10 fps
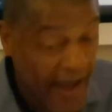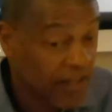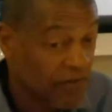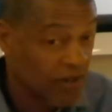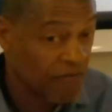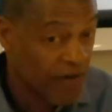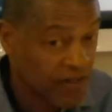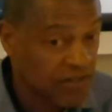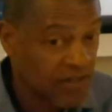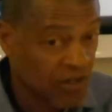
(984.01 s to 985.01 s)
activating
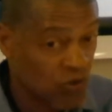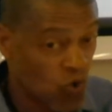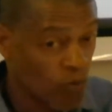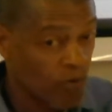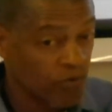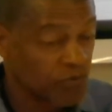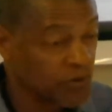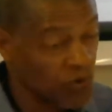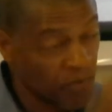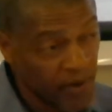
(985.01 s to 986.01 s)
effects, sex hormones
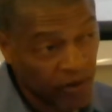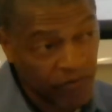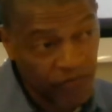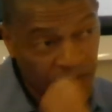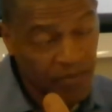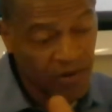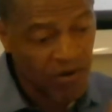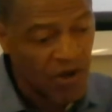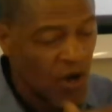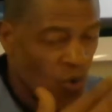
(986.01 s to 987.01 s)
between male and
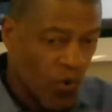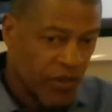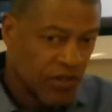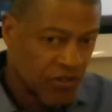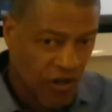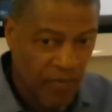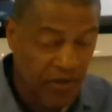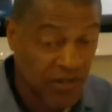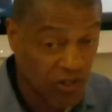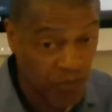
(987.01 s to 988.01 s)
female, we need to talk
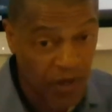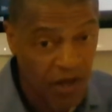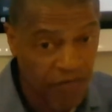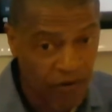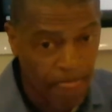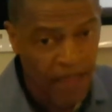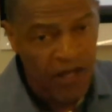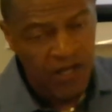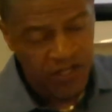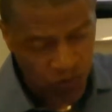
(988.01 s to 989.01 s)
about sexual behavior.
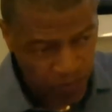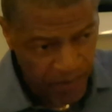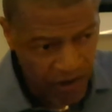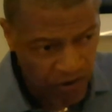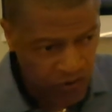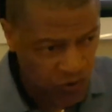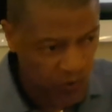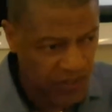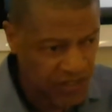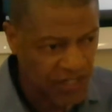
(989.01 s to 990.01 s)
So in males, we
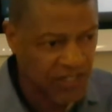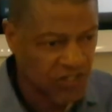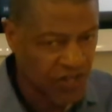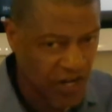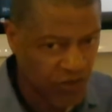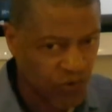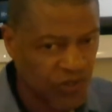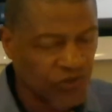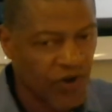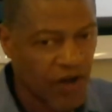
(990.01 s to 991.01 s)
can say testosterone is
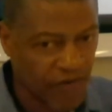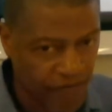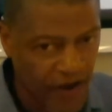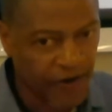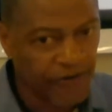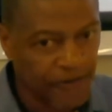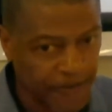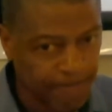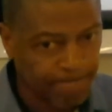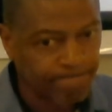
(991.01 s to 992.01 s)
a driving factor.
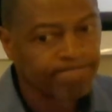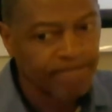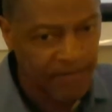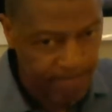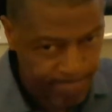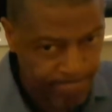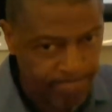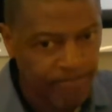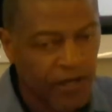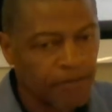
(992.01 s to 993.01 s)

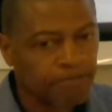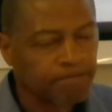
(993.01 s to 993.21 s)
Okay?